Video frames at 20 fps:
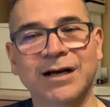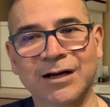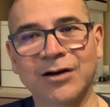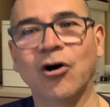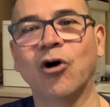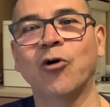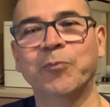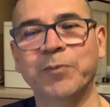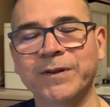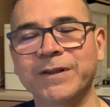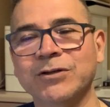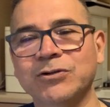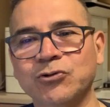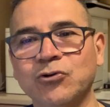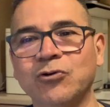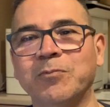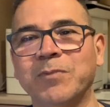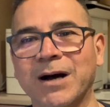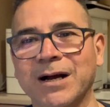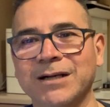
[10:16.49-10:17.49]
Open the
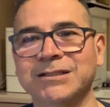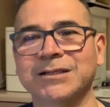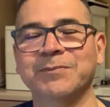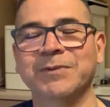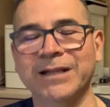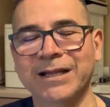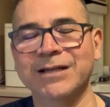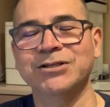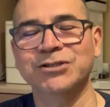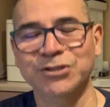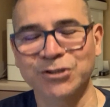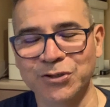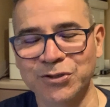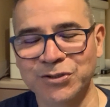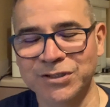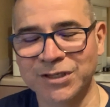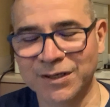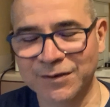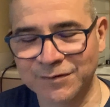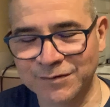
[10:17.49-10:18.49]
toolbox up. Let us
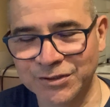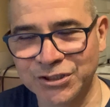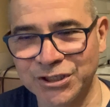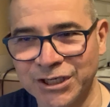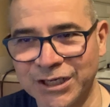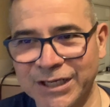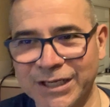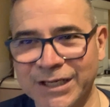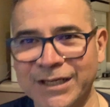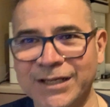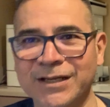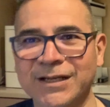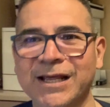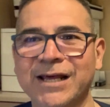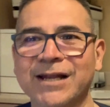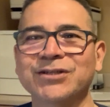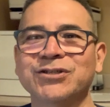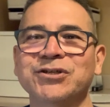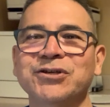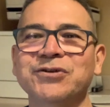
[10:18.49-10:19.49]
use it, GE. Let
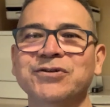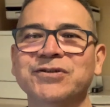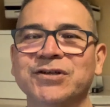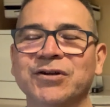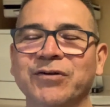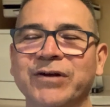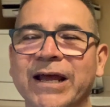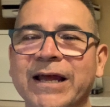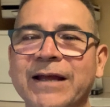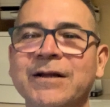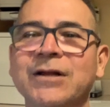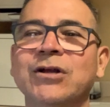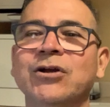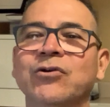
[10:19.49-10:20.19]
us use it, okay?